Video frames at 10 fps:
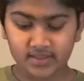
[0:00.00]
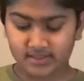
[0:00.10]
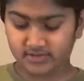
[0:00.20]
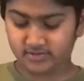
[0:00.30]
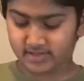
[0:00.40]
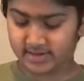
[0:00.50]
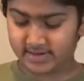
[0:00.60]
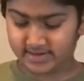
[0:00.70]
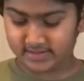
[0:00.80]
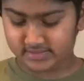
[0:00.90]
And you can
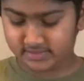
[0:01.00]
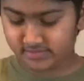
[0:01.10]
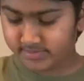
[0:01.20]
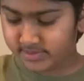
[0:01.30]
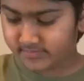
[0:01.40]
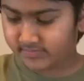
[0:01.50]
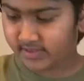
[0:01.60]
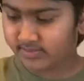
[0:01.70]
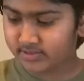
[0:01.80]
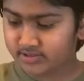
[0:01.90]
add a little bit of
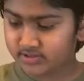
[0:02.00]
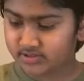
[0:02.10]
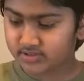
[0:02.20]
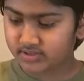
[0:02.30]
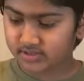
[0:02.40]
lemon juice